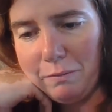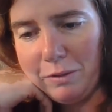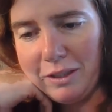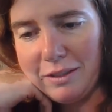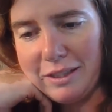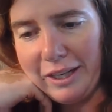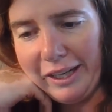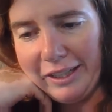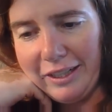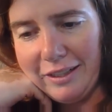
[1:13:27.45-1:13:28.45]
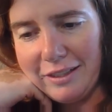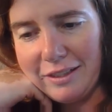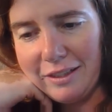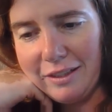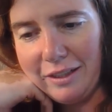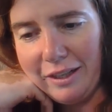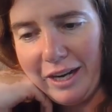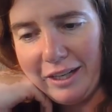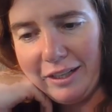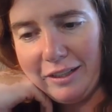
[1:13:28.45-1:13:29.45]
Wills had it in his
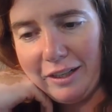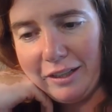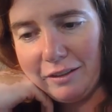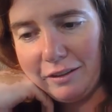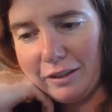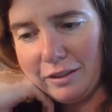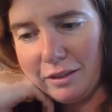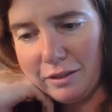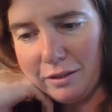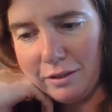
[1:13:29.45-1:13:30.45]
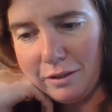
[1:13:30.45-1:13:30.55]
had it in Ireland.